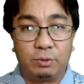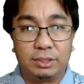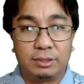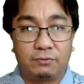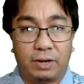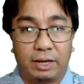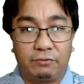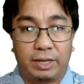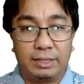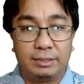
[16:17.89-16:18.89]
which is
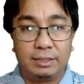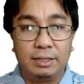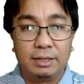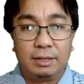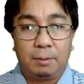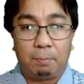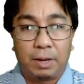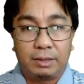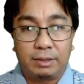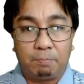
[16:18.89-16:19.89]
5 kg,
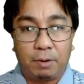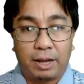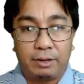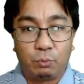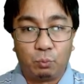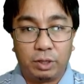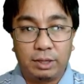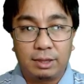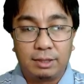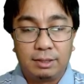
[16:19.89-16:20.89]
multiplied
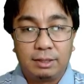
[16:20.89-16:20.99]
with